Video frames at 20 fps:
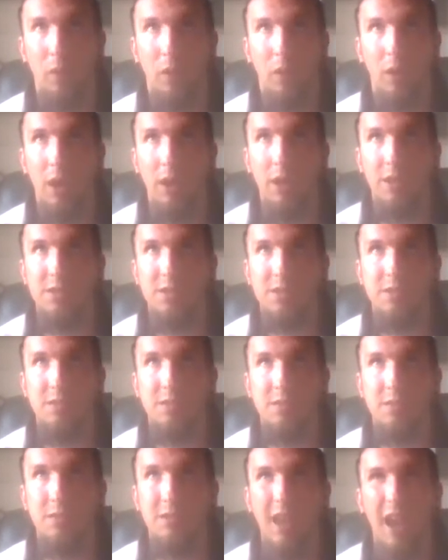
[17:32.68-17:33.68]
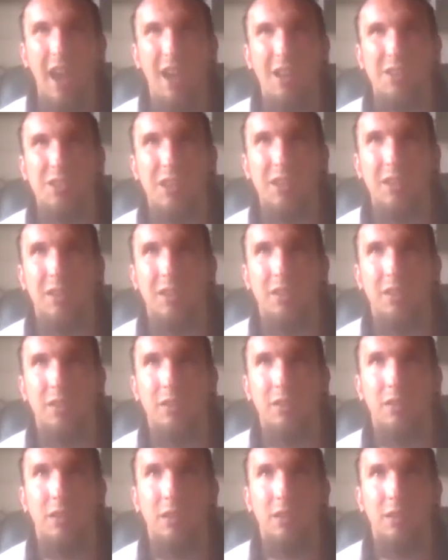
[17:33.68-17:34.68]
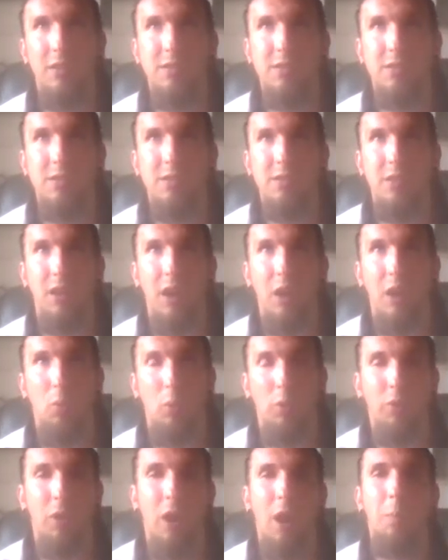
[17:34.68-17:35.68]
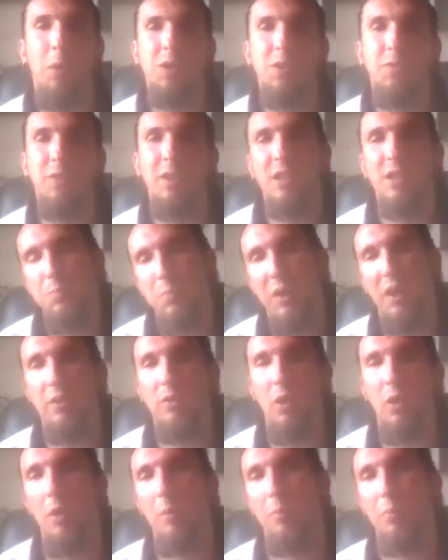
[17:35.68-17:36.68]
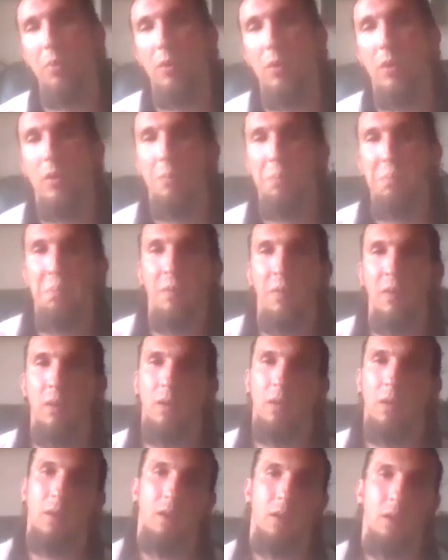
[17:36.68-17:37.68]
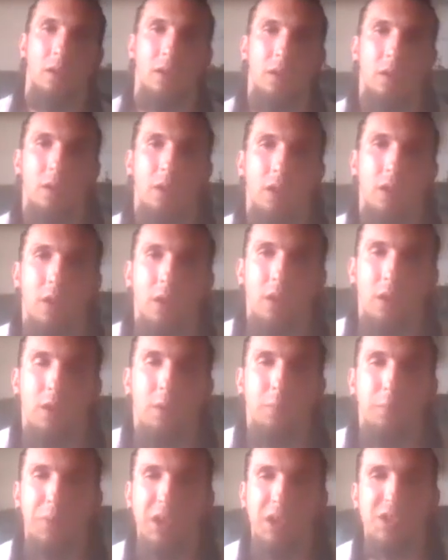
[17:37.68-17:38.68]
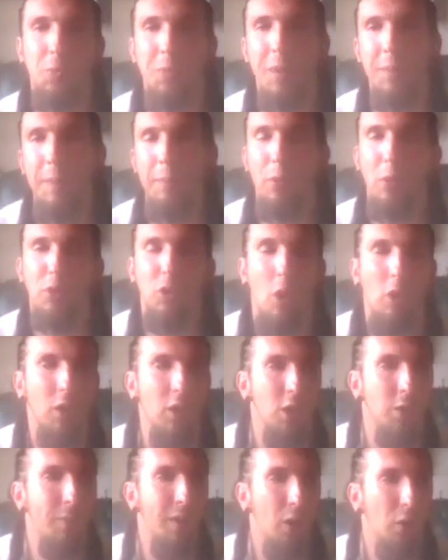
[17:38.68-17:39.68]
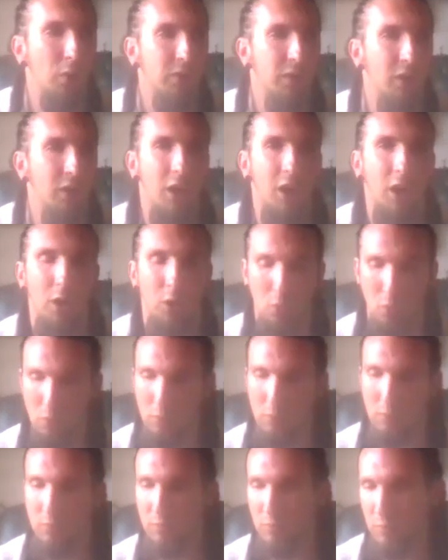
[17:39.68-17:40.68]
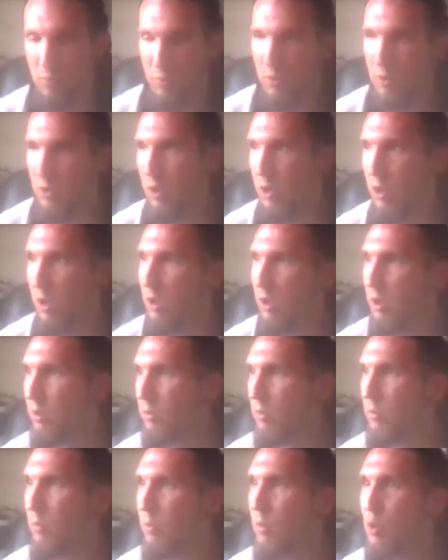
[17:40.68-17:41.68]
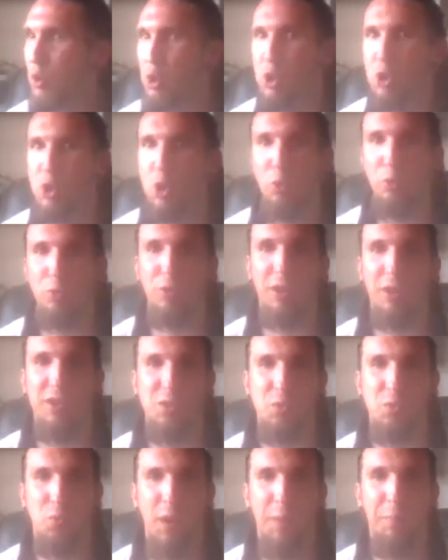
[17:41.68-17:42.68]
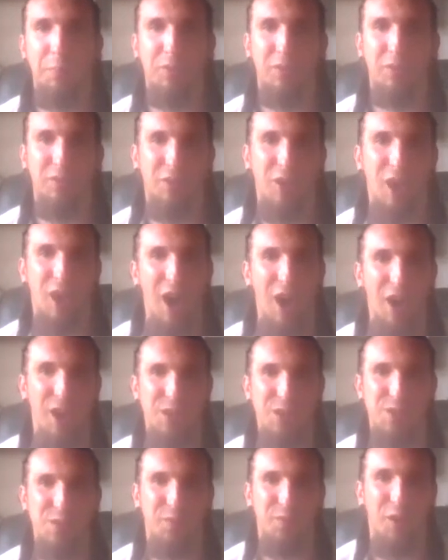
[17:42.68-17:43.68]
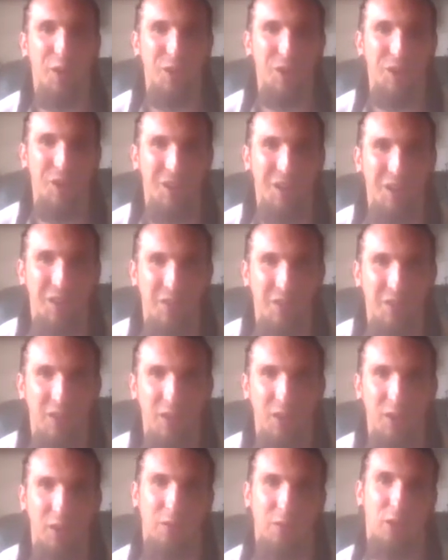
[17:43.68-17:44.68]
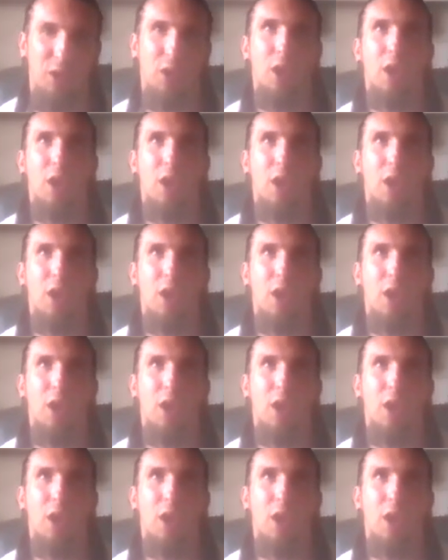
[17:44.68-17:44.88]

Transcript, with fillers: and it's yeah, it's like it, it I wonder how much of it gets picked up. Mm-hmm because so many people are talking about uh, uh, shirtless, ripped guys fighting, and the the